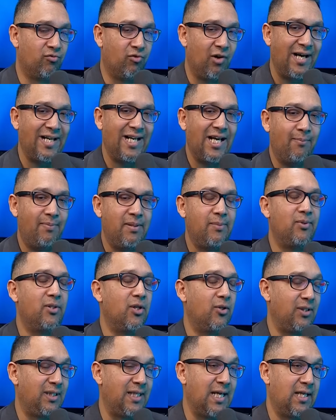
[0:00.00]
right now, people
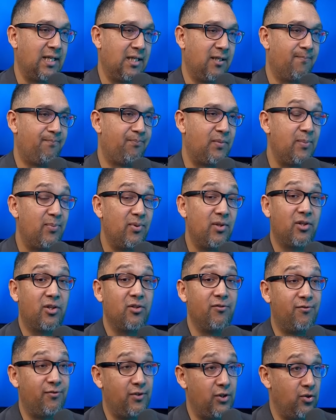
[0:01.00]
don't get it. People are
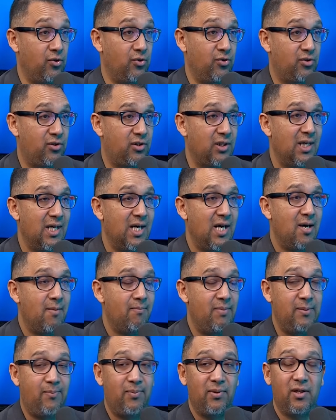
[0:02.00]
confused.
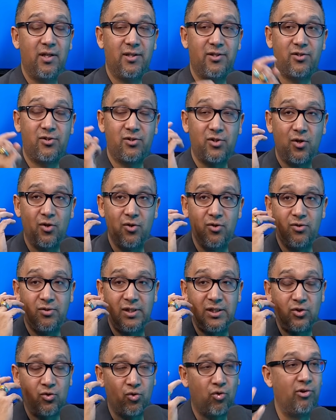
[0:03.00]
People are so
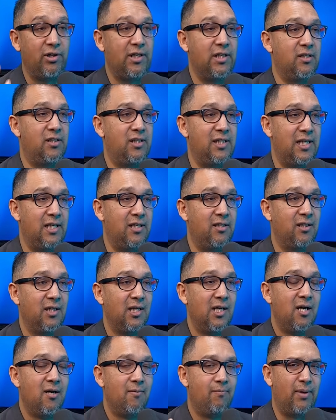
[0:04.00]
disoriented
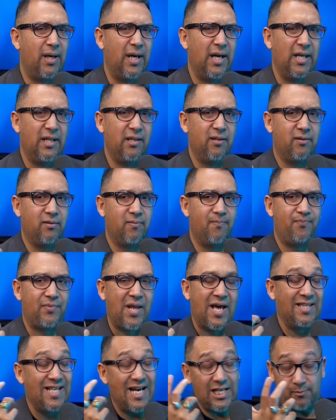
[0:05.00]
by,
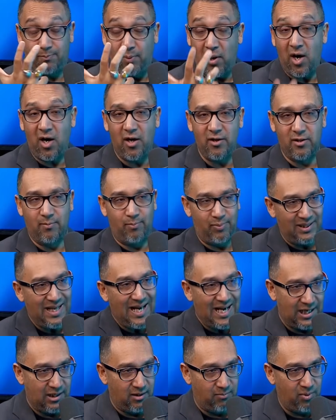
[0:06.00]
and that's part of the
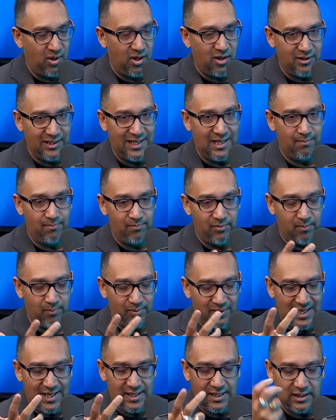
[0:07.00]
plan. Part of the
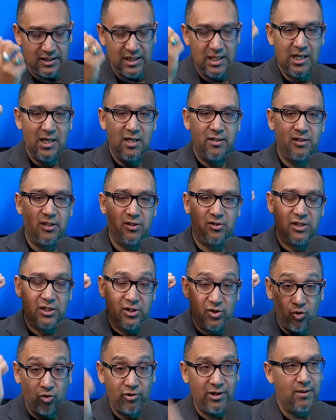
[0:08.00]
plan is just
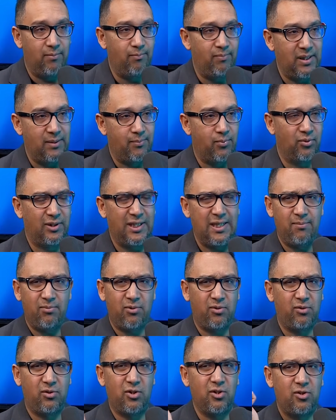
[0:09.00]
disorient people,
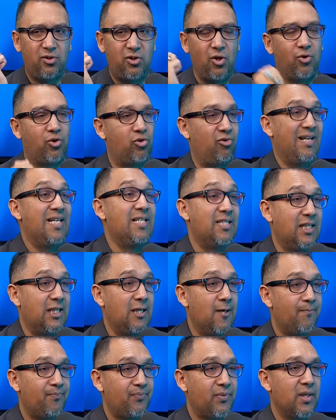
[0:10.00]
just go crazy.
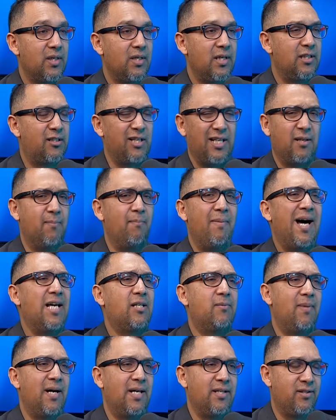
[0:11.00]
It's like the
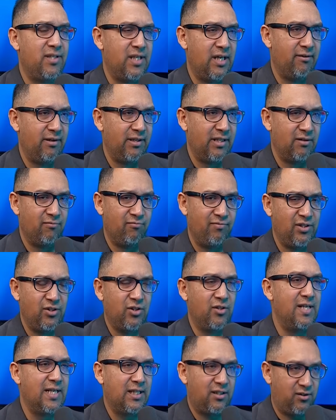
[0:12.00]
madman theory that
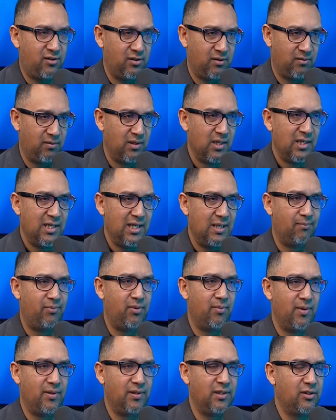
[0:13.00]
Richard Nixon
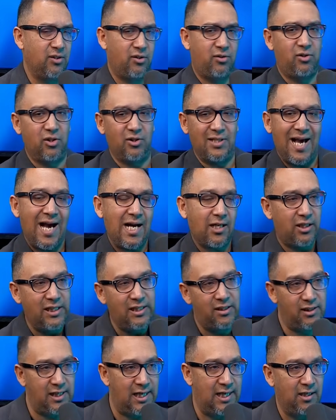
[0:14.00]
implemented. Just act
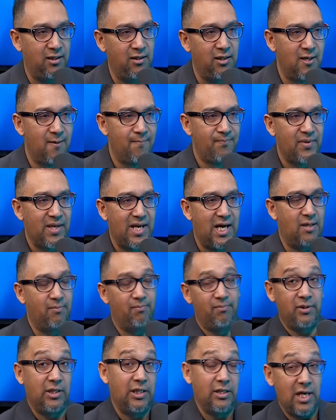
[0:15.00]
insane,
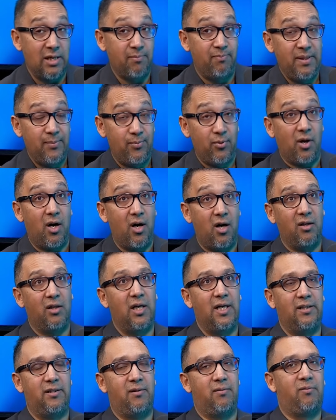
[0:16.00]
and people are
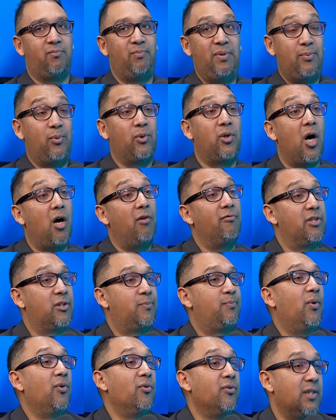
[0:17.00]
like, people can't
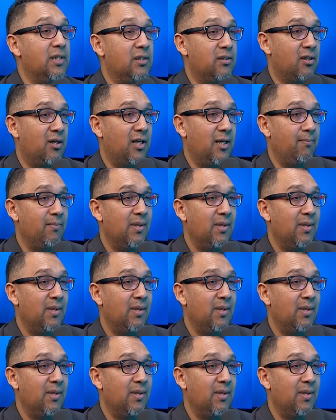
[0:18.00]
respond in time,